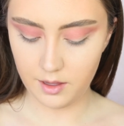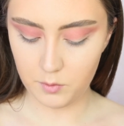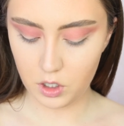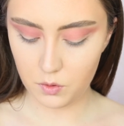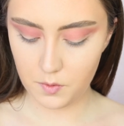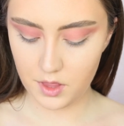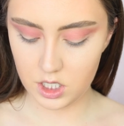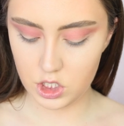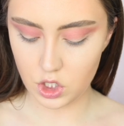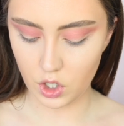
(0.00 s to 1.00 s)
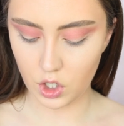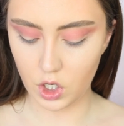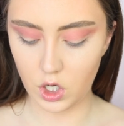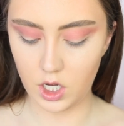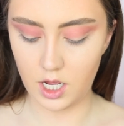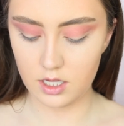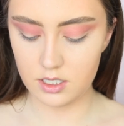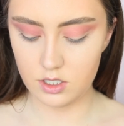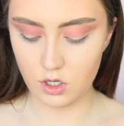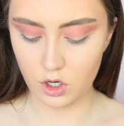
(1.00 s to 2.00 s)
I'm gonna go in with a darker, yeah,
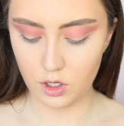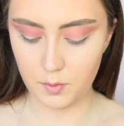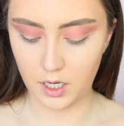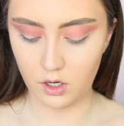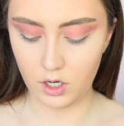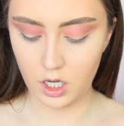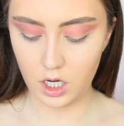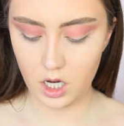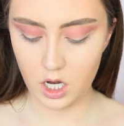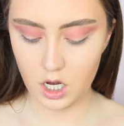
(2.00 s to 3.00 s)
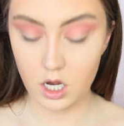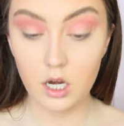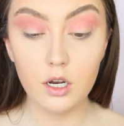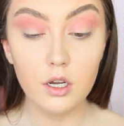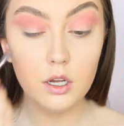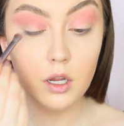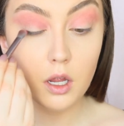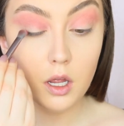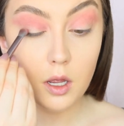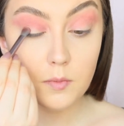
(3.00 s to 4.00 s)
this darker pink right here.
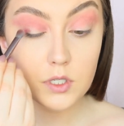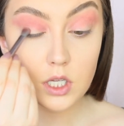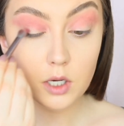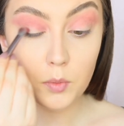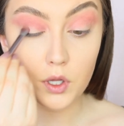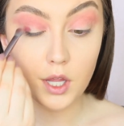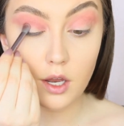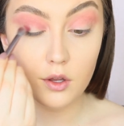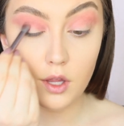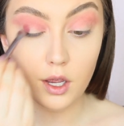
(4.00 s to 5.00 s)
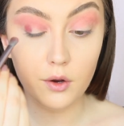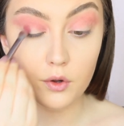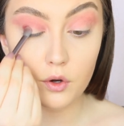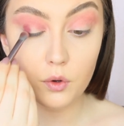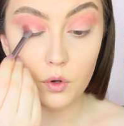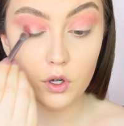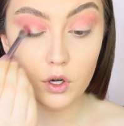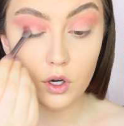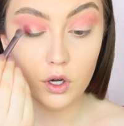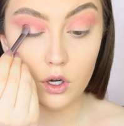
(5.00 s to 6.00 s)
Just gonna put that on the outer
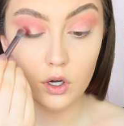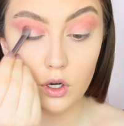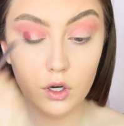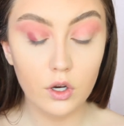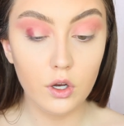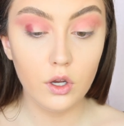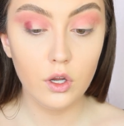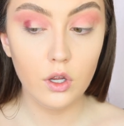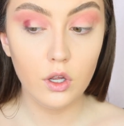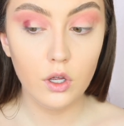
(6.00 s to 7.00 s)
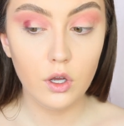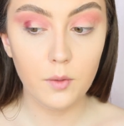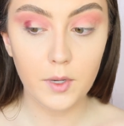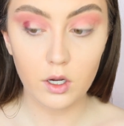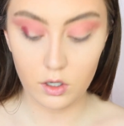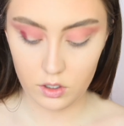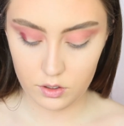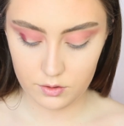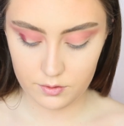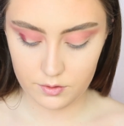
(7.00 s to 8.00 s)
corner. Oh my god.
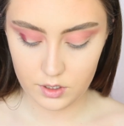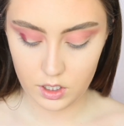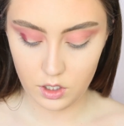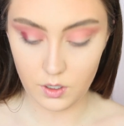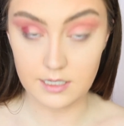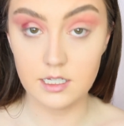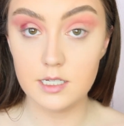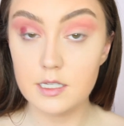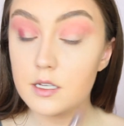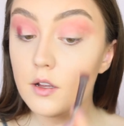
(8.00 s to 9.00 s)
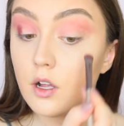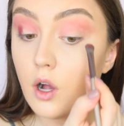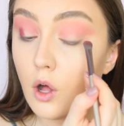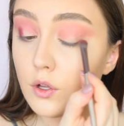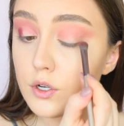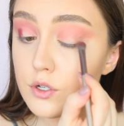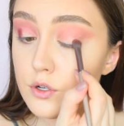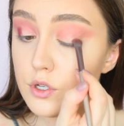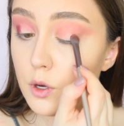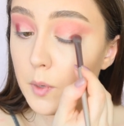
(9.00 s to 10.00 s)
You guys, these colors
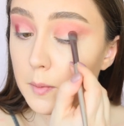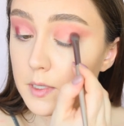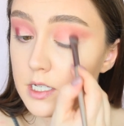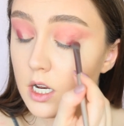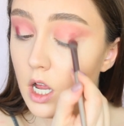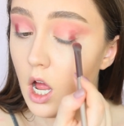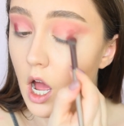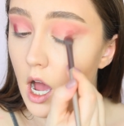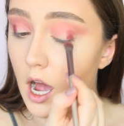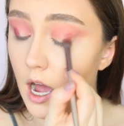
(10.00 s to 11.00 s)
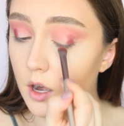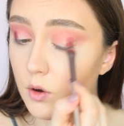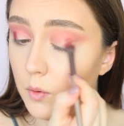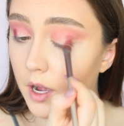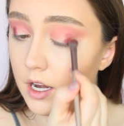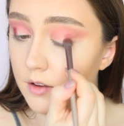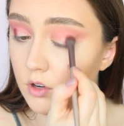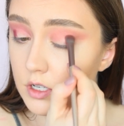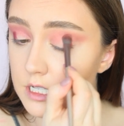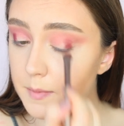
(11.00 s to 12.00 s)
are so pigmented. I don't know why I
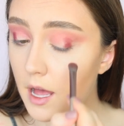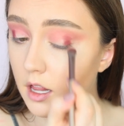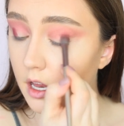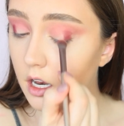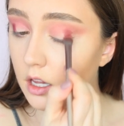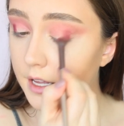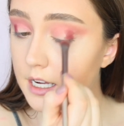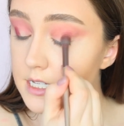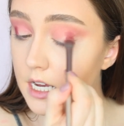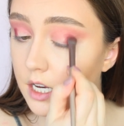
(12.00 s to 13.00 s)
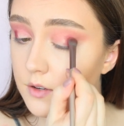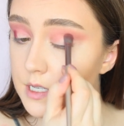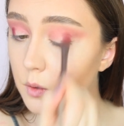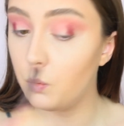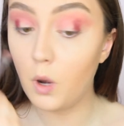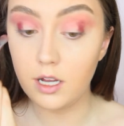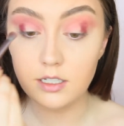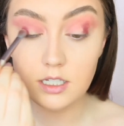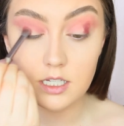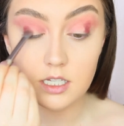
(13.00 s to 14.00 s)
never use this palette. Like I said, I used it
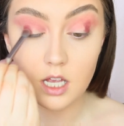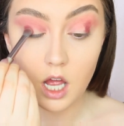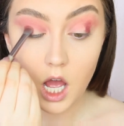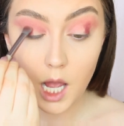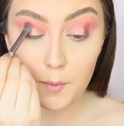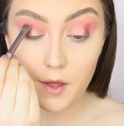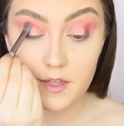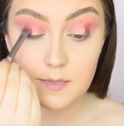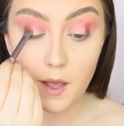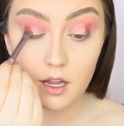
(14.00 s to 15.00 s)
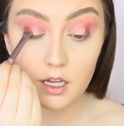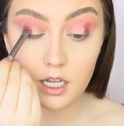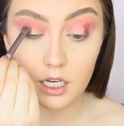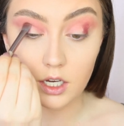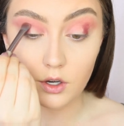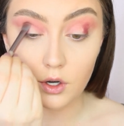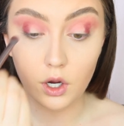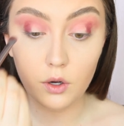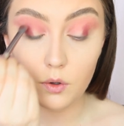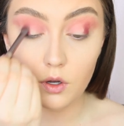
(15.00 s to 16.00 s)
once. I bought this palette like a year
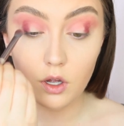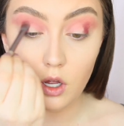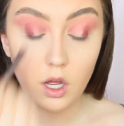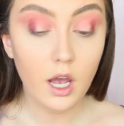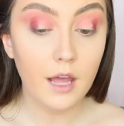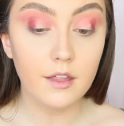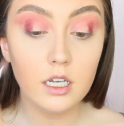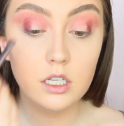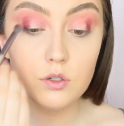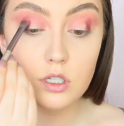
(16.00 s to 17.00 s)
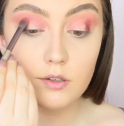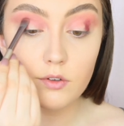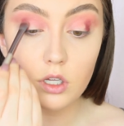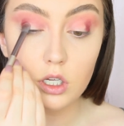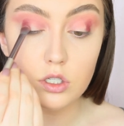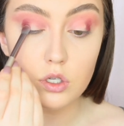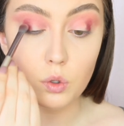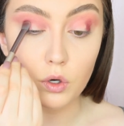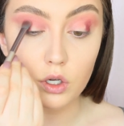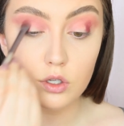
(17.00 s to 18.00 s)
ago. I I used it for like a
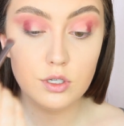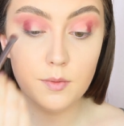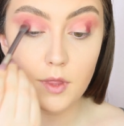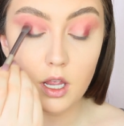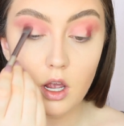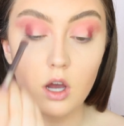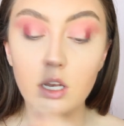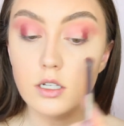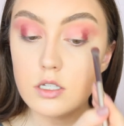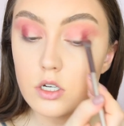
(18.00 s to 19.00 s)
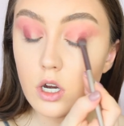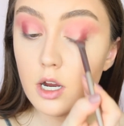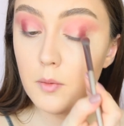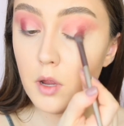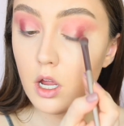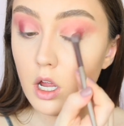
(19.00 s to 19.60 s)
tutorial or something on Instagram